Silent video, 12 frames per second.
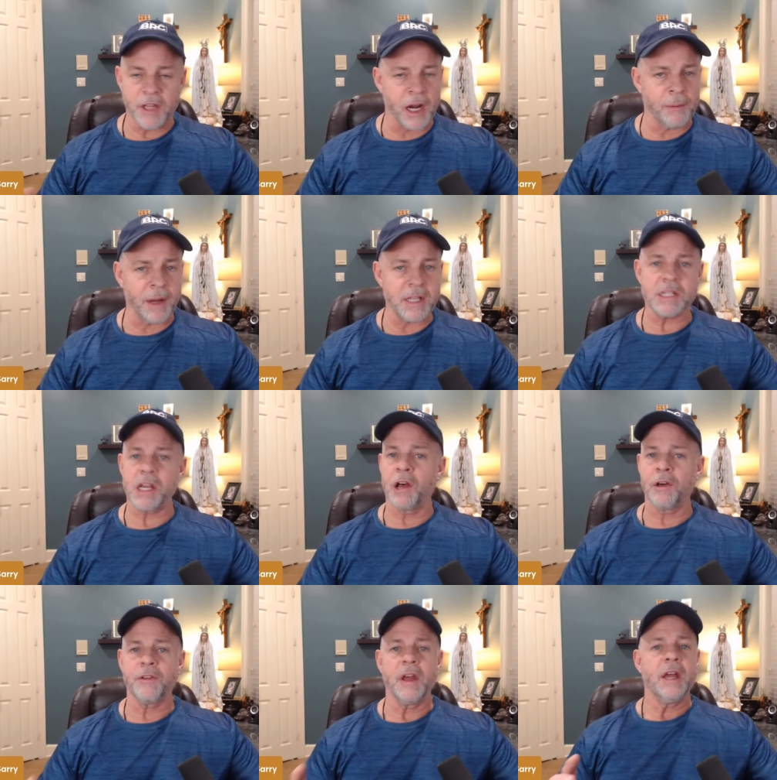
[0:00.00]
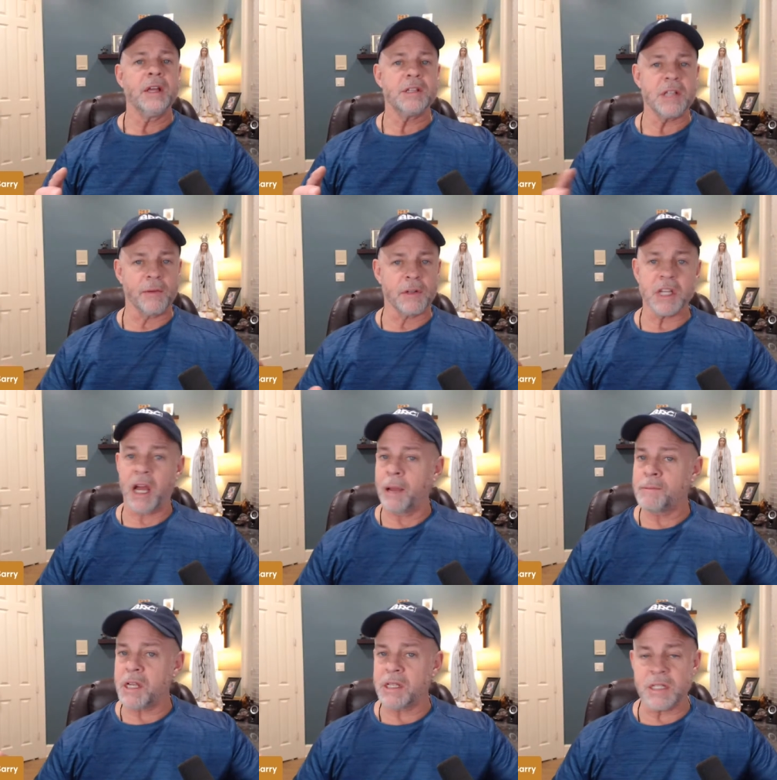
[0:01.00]
done it myself several
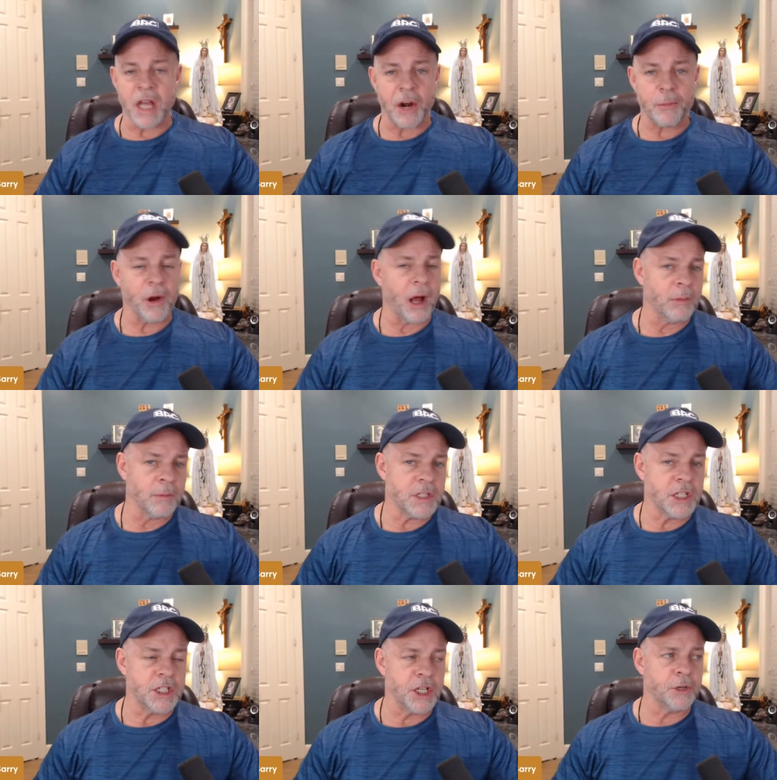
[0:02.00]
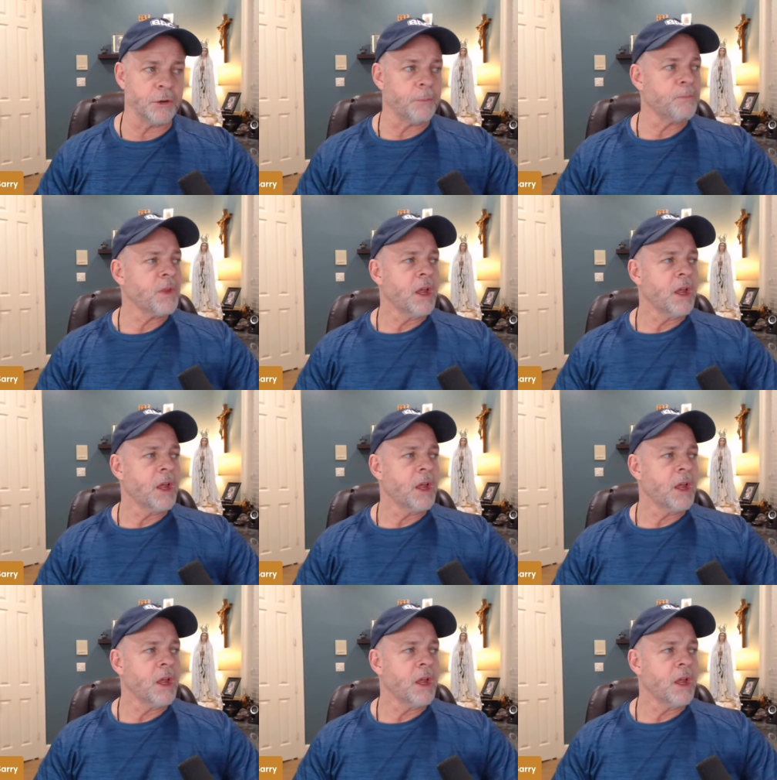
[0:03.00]
times. It's not a problem to do.